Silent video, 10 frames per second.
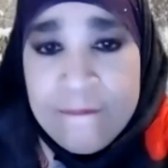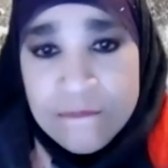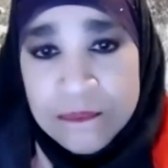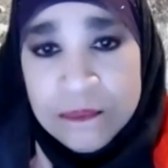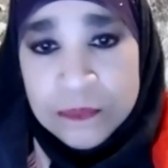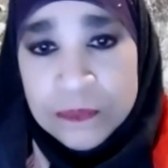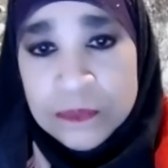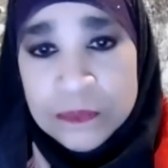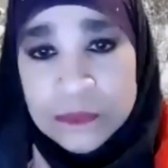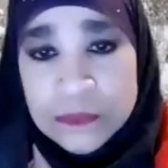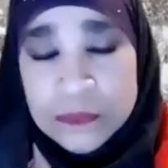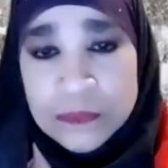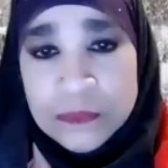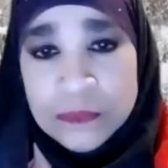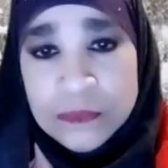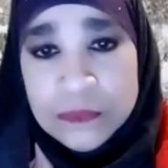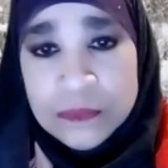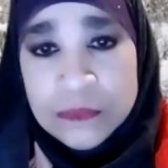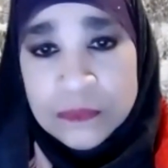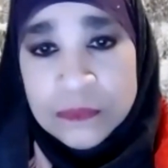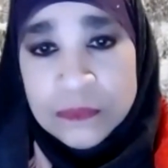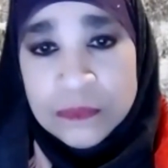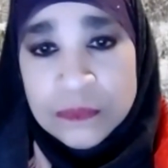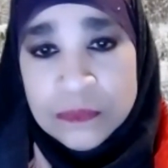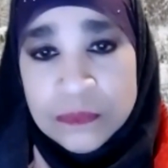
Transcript: Nobody speaks.